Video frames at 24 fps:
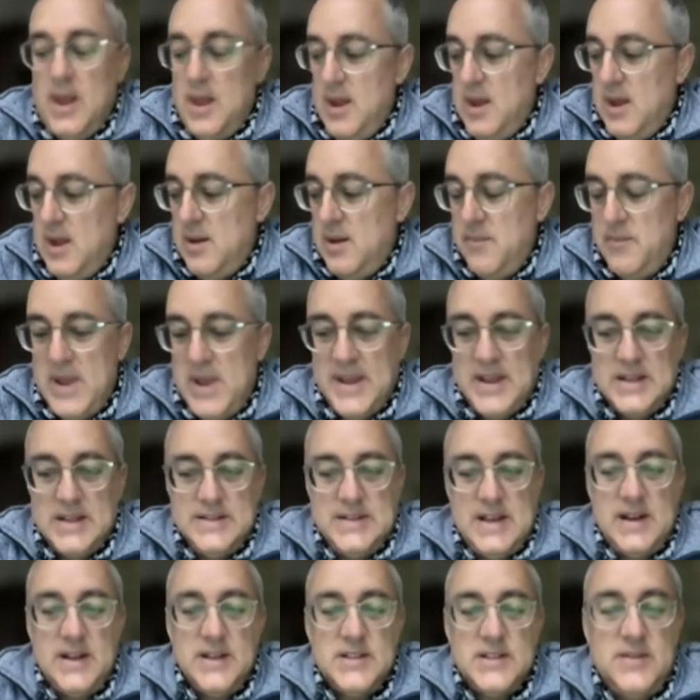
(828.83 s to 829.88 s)
Megan
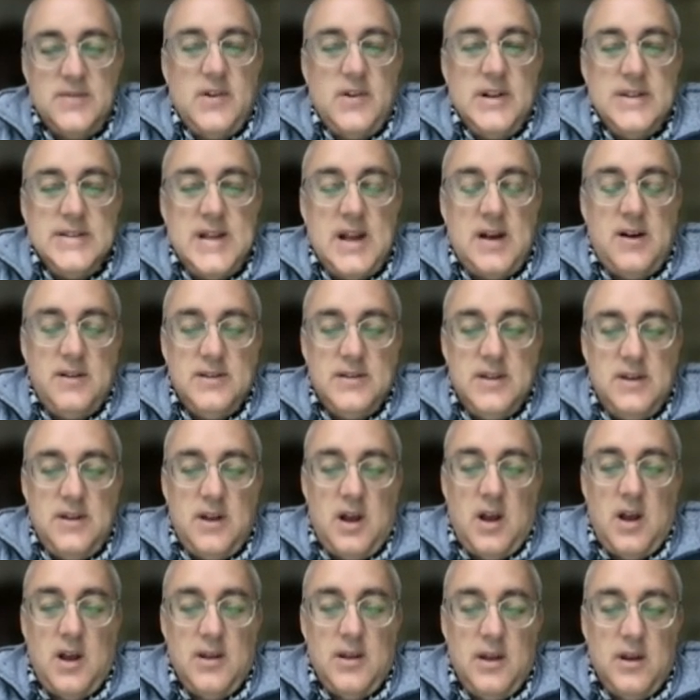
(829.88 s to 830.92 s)
Dennis, a very talented
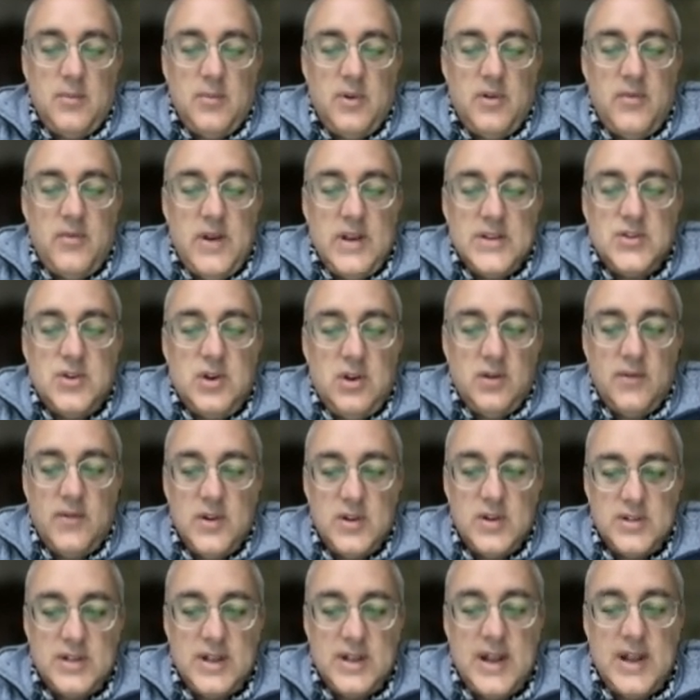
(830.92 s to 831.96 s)
young professor at the
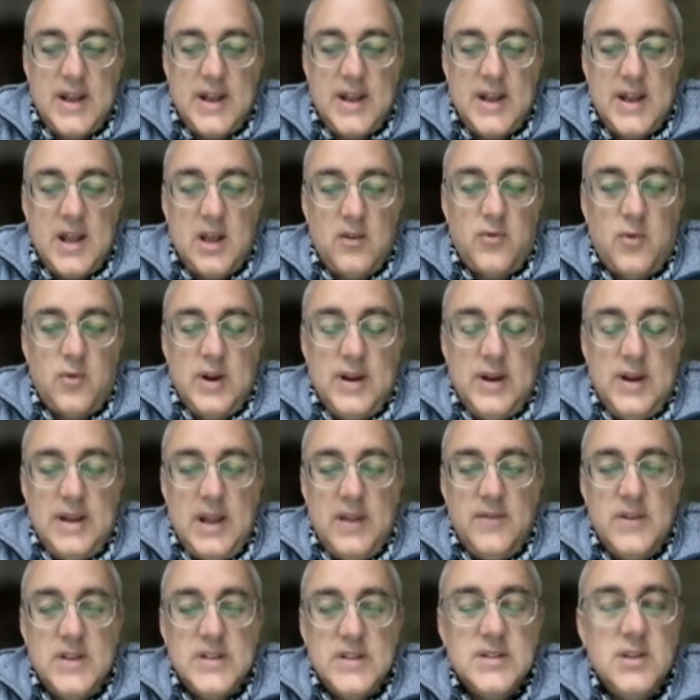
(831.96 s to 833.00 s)
University of California,
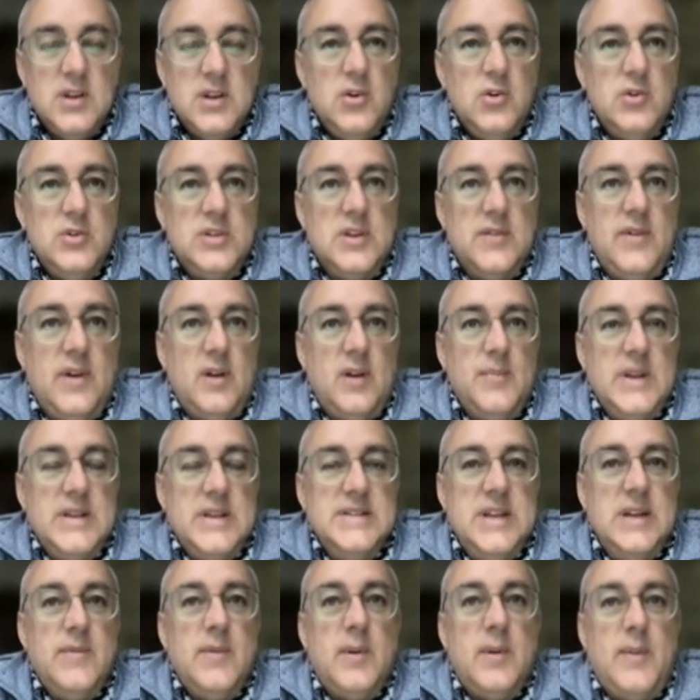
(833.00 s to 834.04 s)
Davis, who's developing
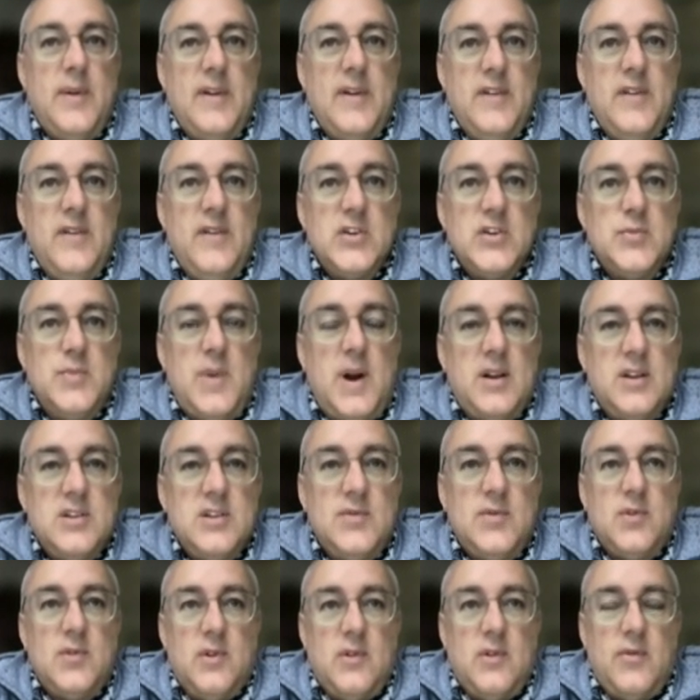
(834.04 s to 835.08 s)
zebrafish models
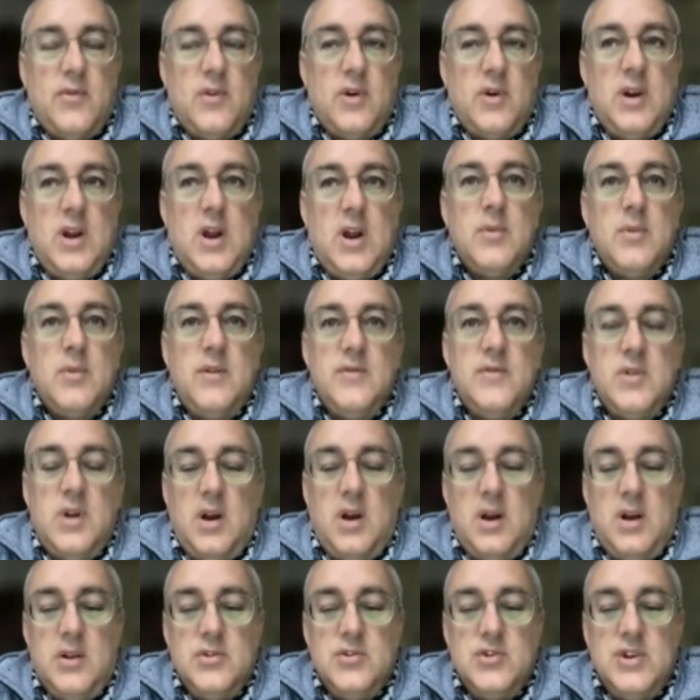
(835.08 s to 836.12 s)
for a number
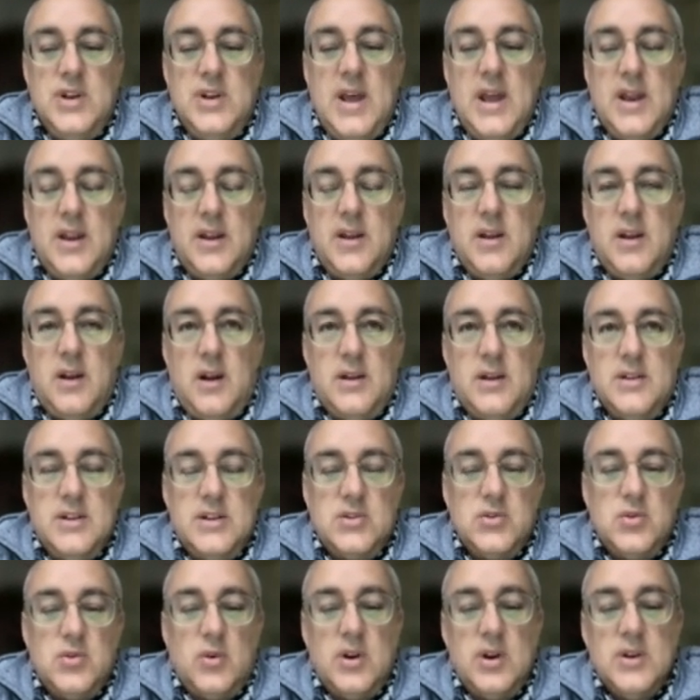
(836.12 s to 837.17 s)
of genetic
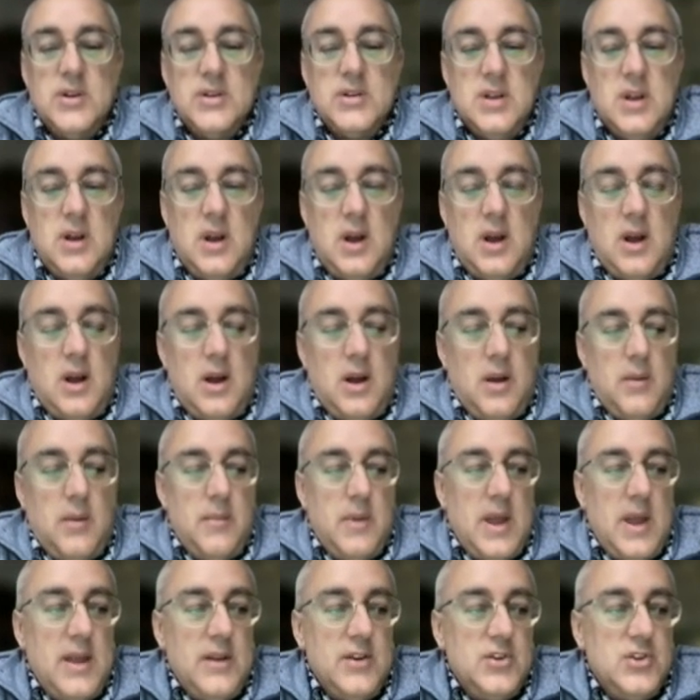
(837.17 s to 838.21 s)
disorders
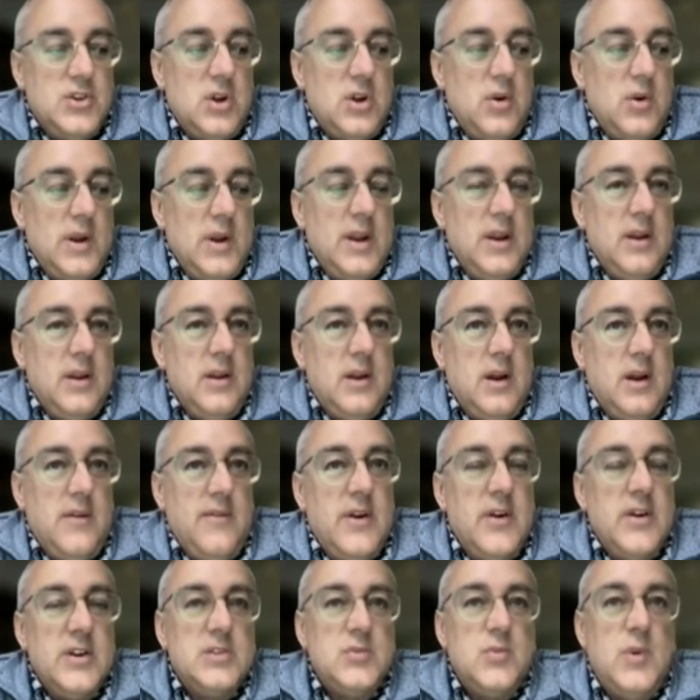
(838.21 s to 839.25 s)
and showing
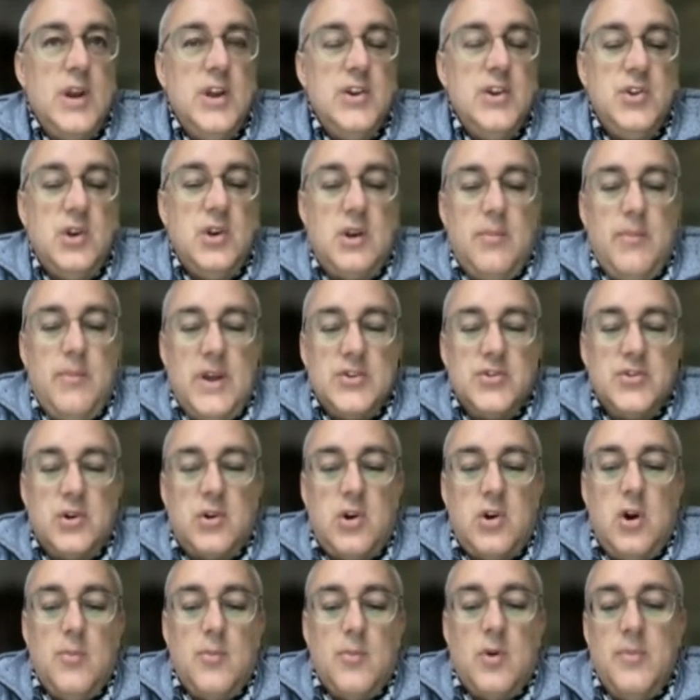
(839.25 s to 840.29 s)
various ways you can measure
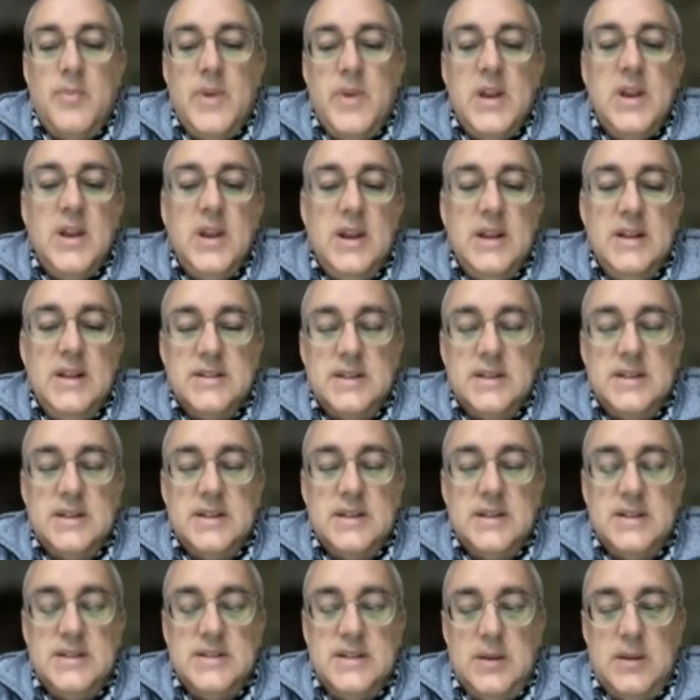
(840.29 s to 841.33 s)
comorbidities in
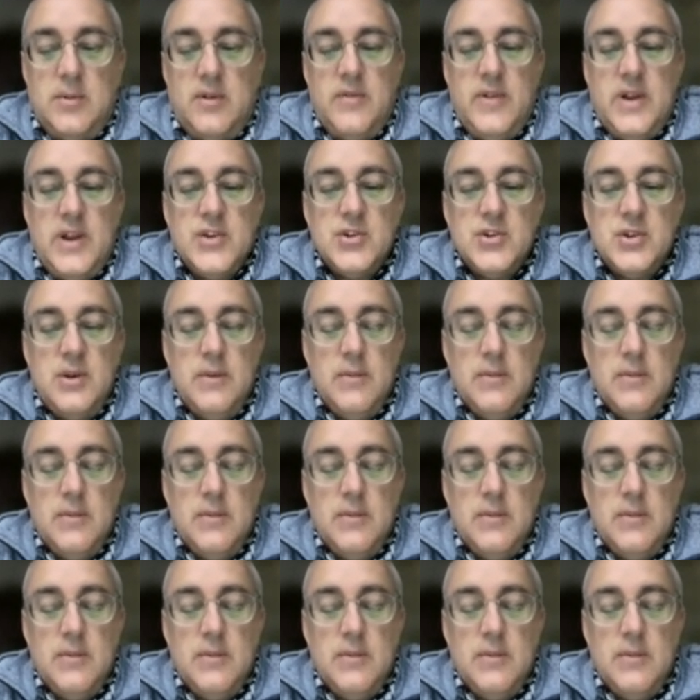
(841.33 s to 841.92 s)
zebrafish.